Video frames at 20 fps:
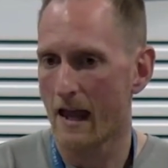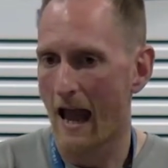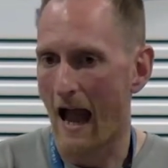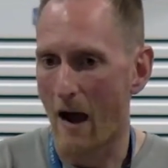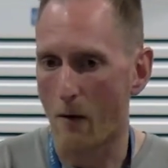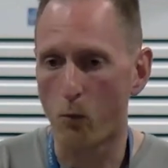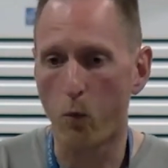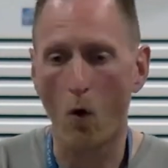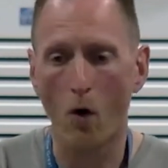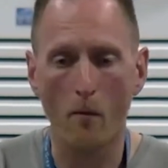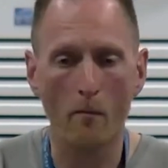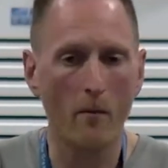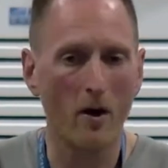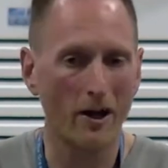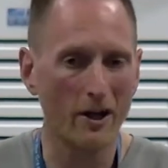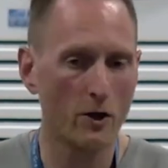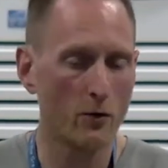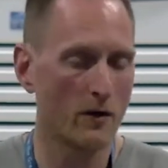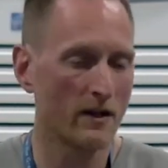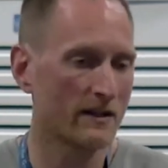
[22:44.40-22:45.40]
And what
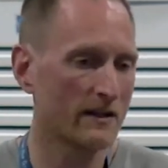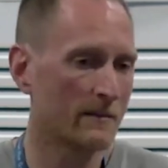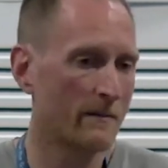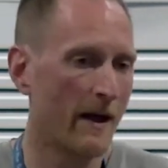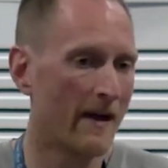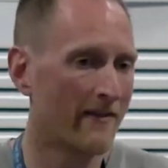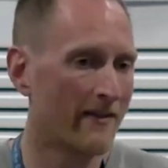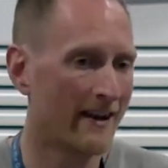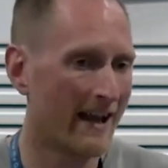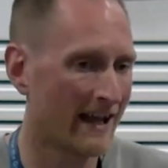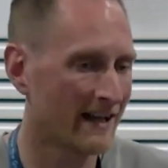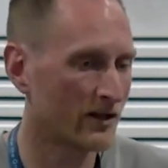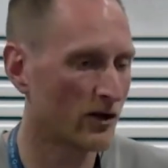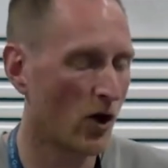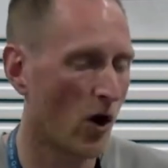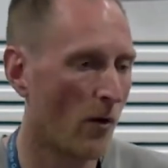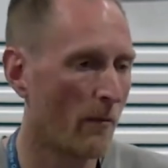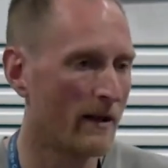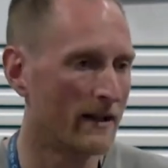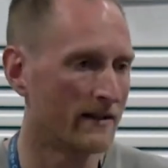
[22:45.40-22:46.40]
might you expect the next
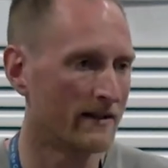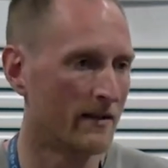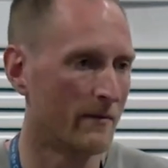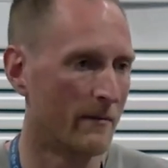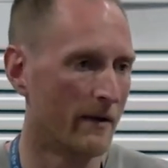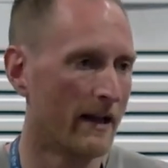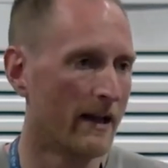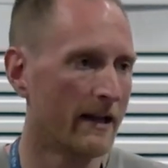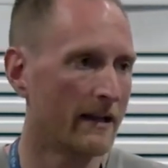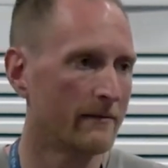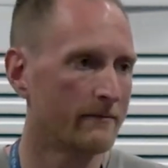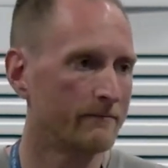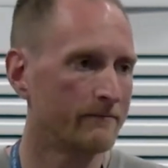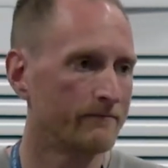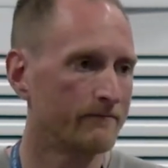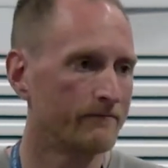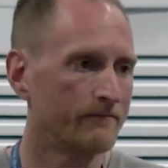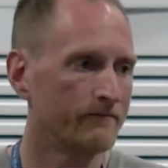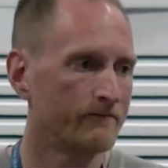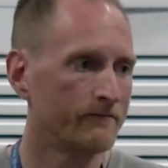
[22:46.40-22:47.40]
comment to be?
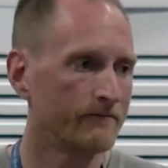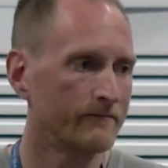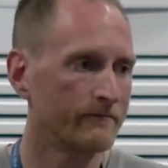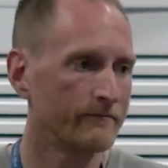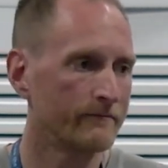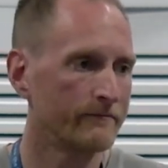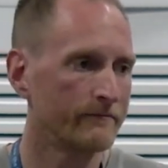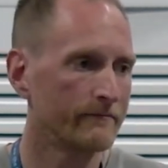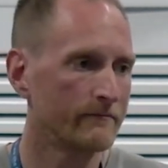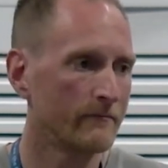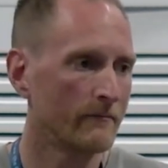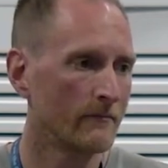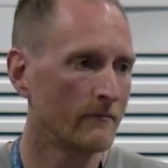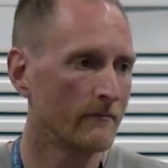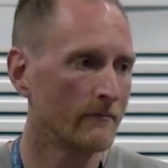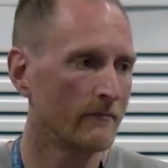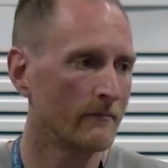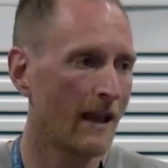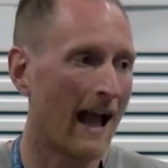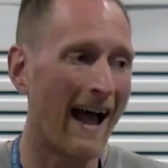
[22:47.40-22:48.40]

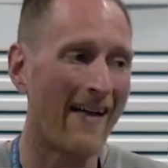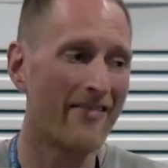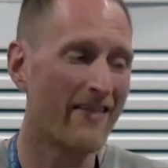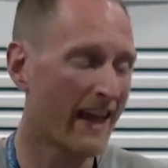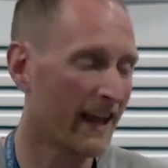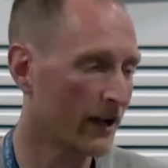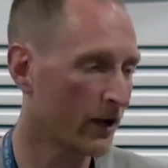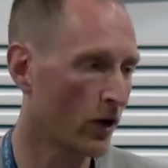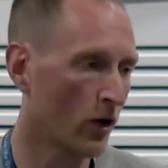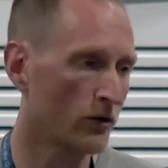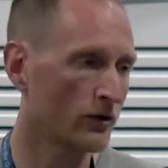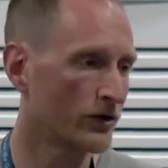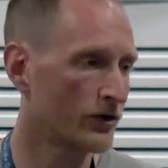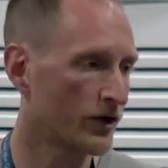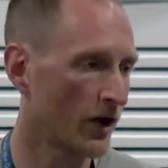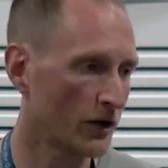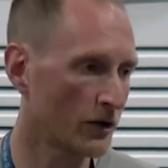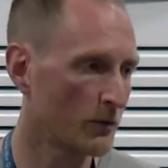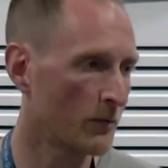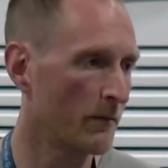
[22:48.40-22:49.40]
"And then God's
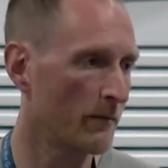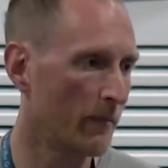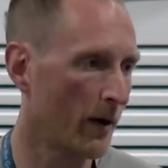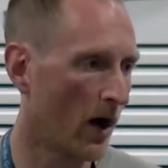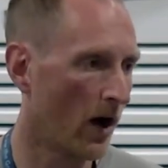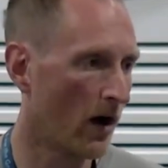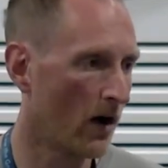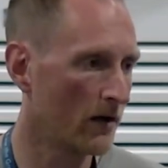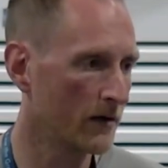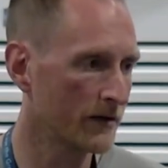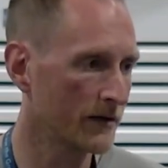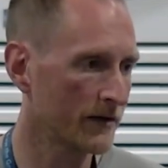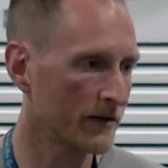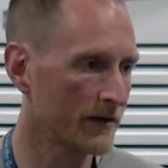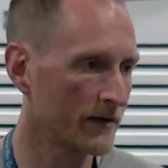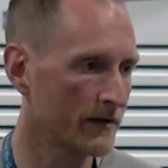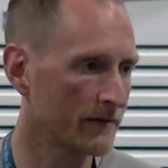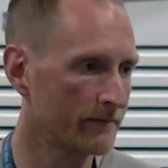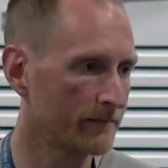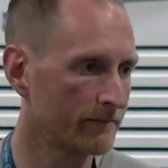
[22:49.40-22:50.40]
judgment
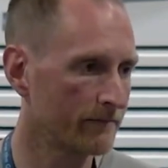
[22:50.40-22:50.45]
passed?"